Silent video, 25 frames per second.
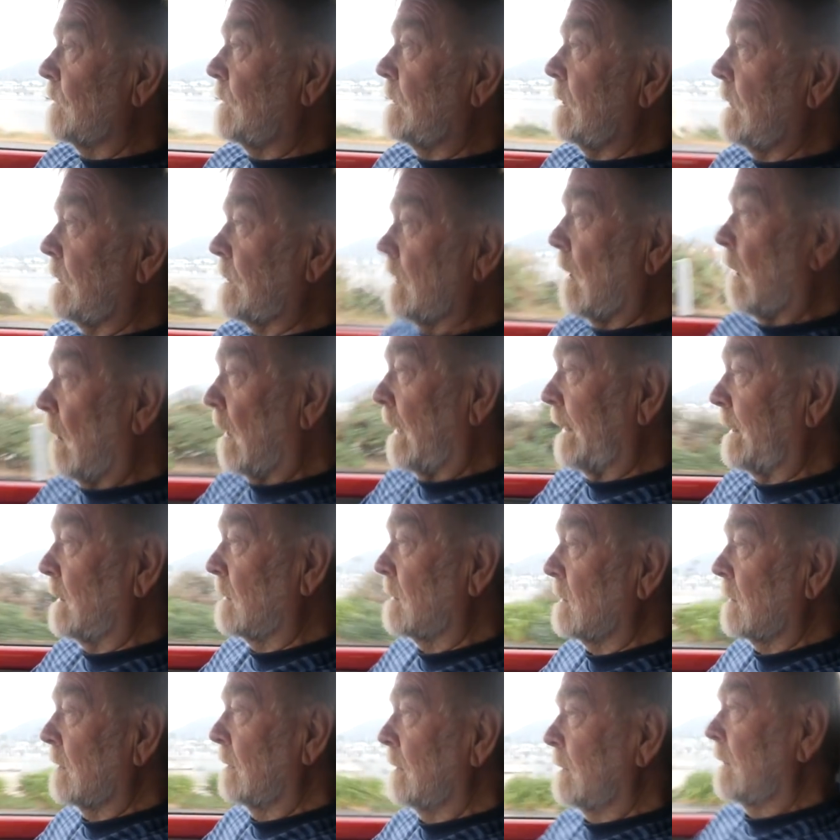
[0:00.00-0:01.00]
was
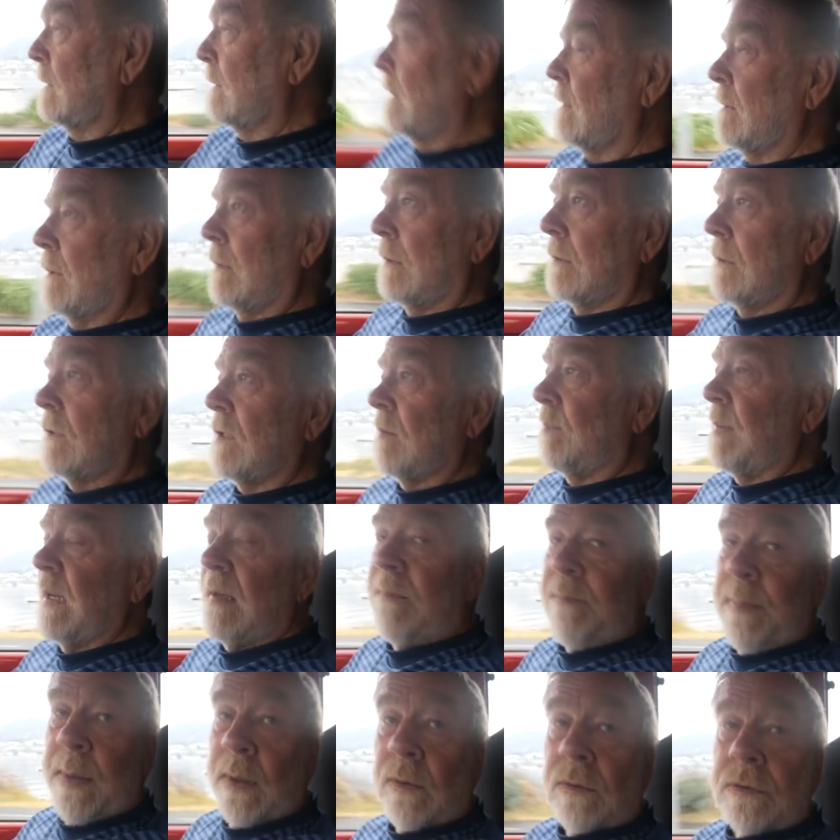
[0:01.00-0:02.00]
designed to
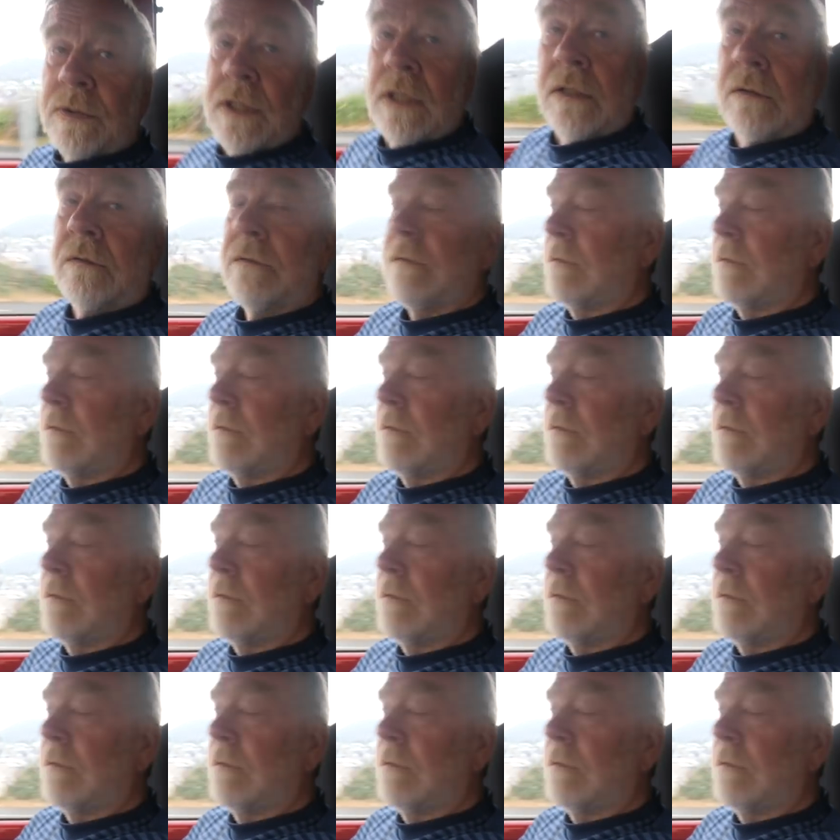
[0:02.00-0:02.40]
be built